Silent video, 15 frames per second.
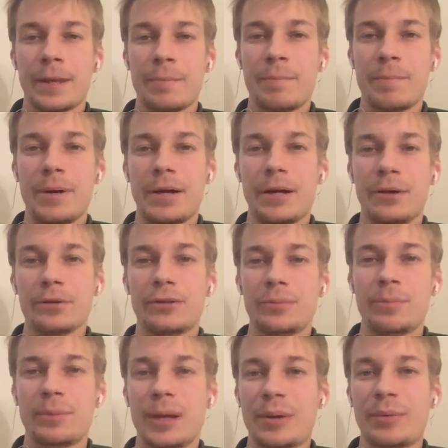
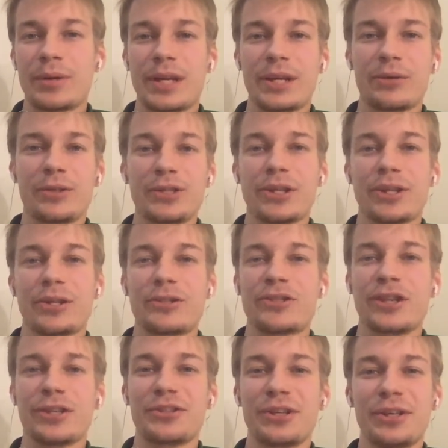about private equity or
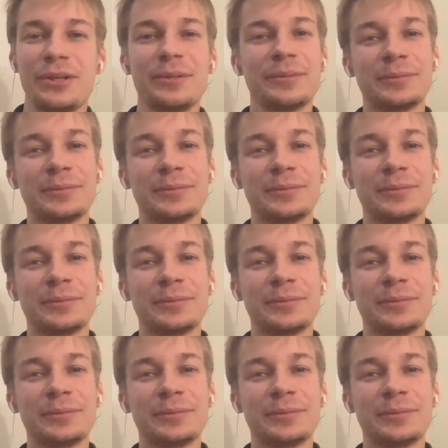consulting?